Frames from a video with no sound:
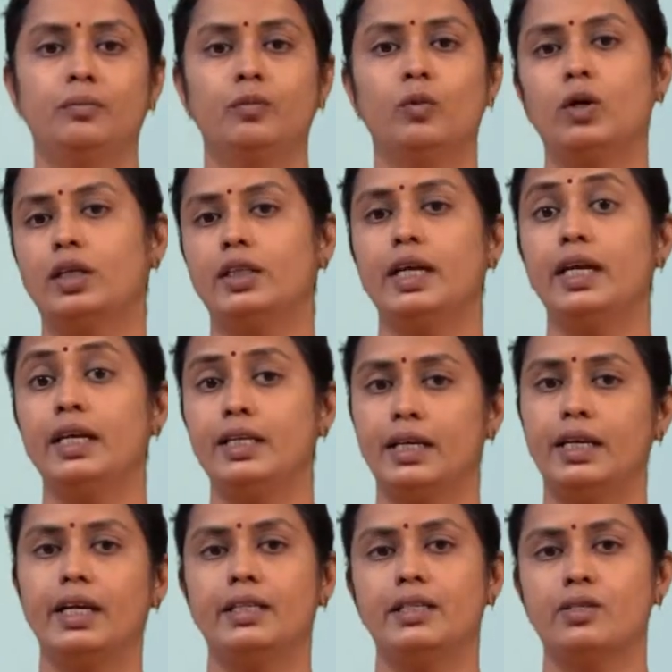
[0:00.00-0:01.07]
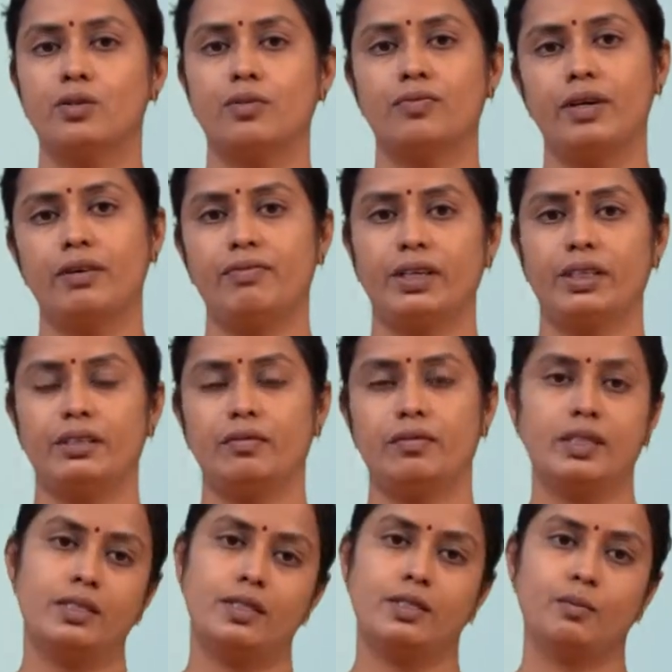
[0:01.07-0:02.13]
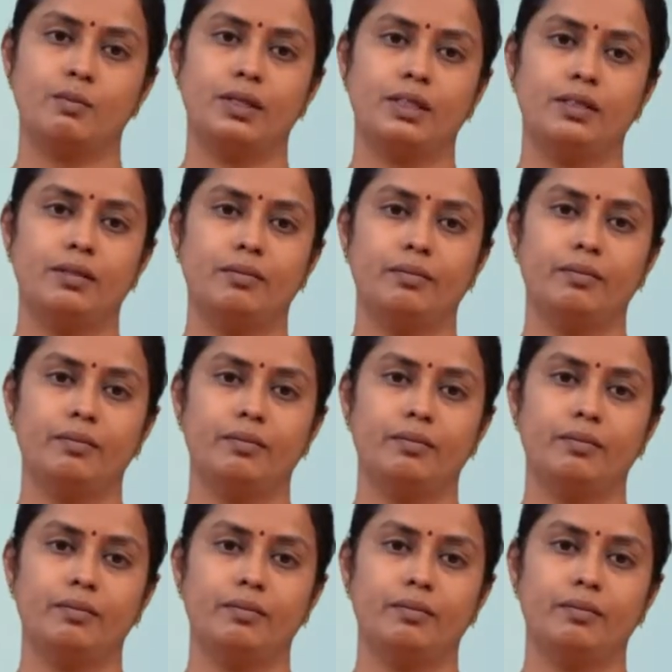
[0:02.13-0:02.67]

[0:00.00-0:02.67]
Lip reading: what are the indicators of effective assessment?